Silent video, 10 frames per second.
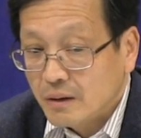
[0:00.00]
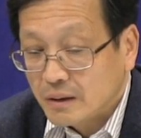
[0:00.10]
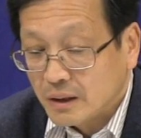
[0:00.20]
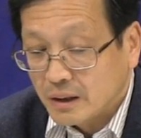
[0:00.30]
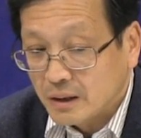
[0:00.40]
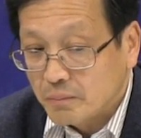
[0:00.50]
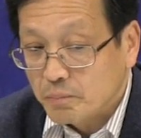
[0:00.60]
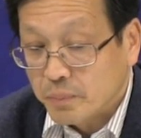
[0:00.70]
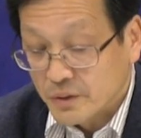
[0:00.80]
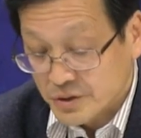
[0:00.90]
the
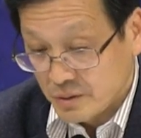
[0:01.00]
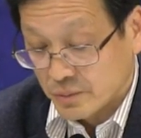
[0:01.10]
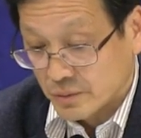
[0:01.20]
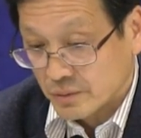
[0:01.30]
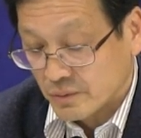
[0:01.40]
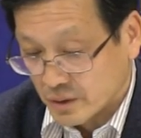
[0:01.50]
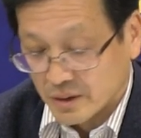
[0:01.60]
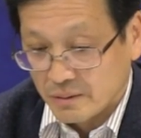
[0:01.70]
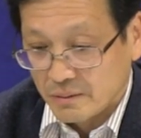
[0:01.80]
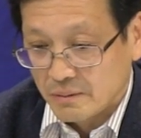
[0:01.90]
possible
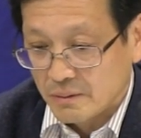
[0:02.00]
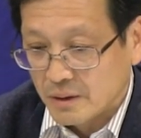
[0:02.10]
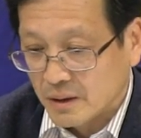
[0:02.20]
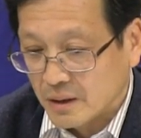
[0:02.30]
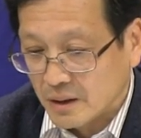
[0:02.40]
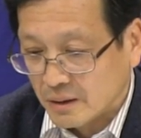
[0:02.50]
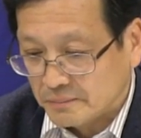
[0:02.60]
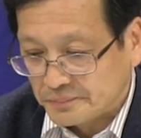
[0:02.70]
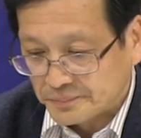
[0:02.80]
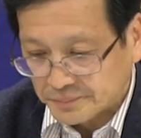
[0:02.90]
or
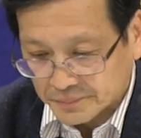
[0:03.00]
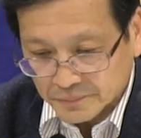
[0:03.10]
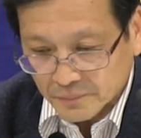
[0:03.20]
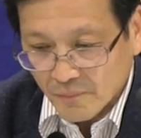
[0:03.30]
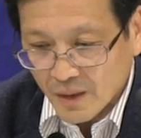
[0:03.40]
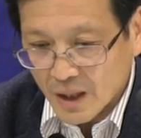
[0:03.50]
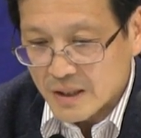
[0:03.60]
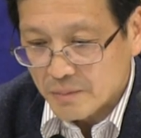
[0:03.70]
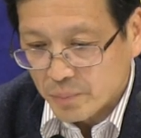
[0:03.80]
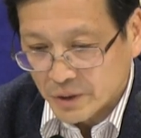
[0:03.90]
the
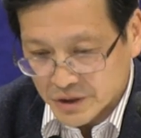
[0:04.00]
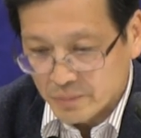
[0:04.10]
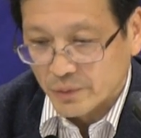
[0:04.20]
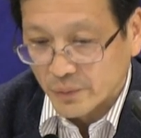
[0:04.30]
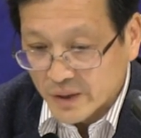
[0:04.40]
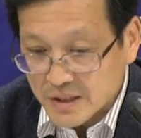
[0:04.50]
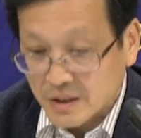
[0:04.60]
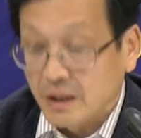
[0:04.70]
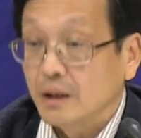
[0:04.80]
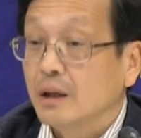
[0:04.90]
possible
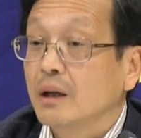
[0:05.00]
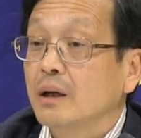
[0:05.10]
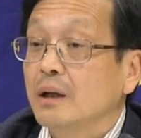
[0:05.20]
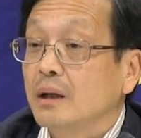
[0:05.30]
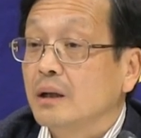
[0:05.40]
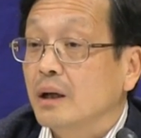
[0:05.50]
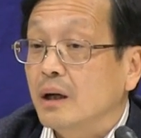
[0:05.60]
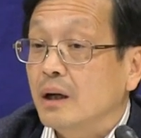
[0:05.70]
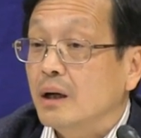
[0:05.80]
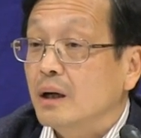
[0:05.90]
risky
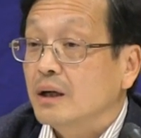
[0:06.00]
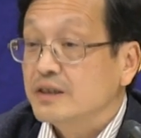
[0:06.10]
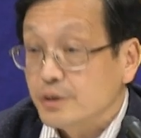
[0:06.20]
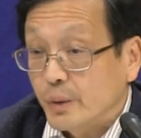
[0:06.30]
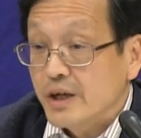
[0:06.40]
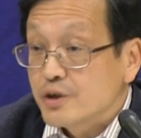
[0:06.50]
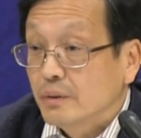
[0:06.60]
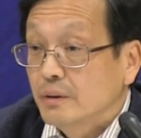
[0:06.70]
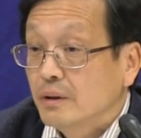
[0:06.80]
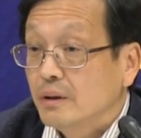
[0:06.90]

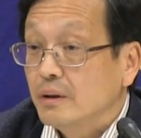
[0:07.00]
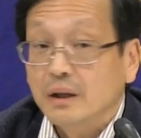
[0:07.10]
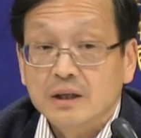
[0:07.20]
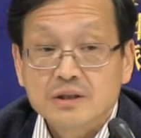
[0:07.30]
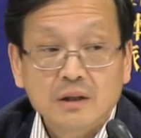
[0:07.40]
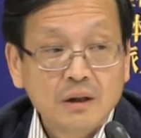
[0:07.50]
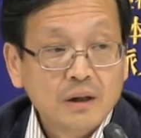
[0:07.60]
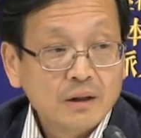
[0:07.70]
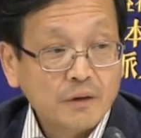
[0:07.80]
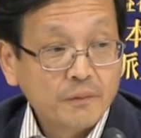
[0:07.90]
situation is
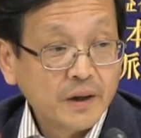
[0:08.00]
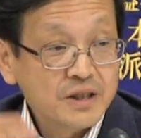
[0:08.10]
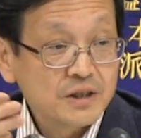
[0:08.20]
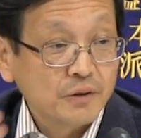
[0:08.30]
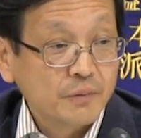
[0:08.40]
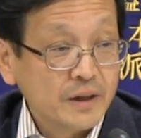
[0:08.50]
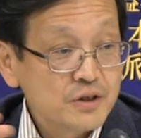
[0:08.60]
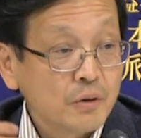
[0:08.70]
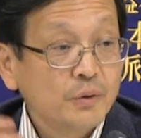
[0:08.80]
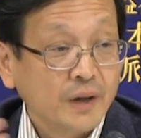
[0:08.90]
the
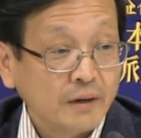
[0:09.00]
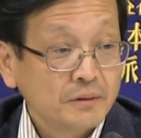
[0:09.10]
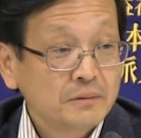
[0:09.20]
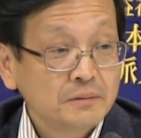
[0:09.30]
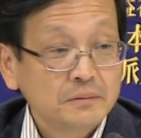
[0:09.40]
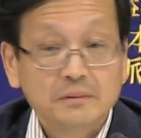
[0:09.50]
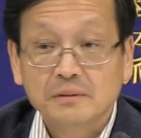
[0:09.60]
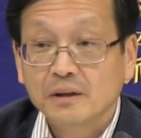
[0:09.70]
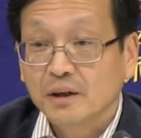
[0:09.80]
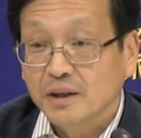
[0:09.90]
face-to-face contact.
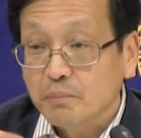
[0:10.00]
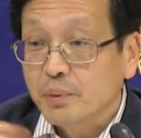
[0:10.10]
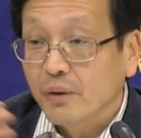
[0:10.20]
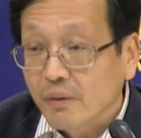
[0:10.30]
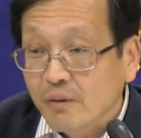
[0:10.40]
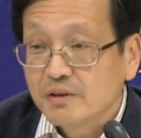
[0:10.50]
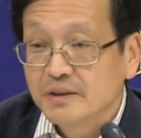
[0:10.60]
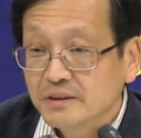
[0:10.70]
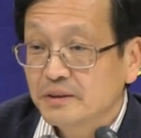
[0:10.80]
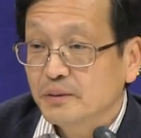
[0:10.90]
The
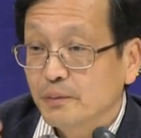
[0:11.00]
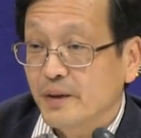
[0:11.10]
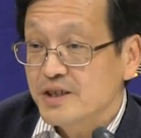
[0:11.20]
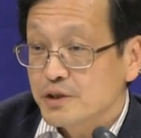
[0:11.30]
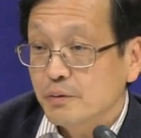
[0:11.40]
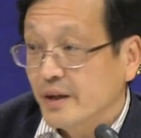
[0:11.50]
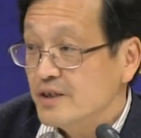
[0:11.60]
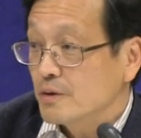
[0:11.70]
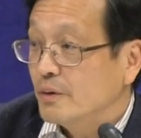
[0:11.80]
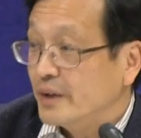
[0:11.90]
prolonged
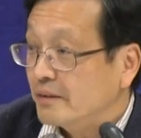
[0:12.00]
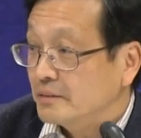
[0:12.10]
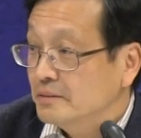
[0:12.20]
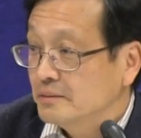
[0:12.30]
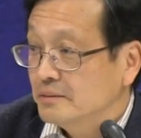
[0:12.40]
face-to-face contact.